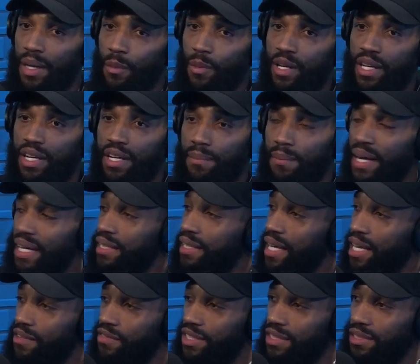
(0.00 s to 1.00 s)
with Mike
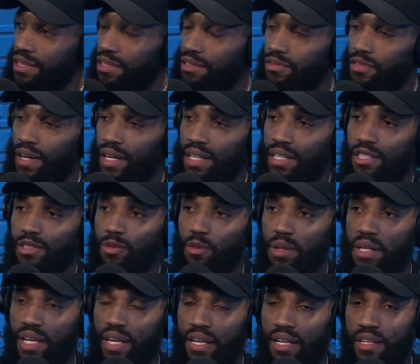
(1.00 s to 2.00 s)
Davis. He's fighting this
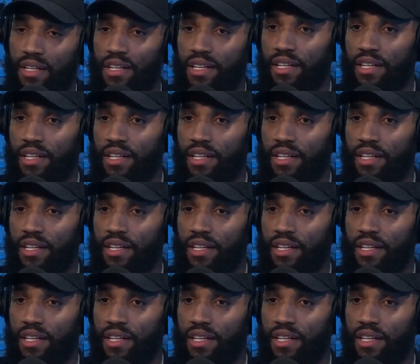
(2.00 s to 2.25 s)
weekend.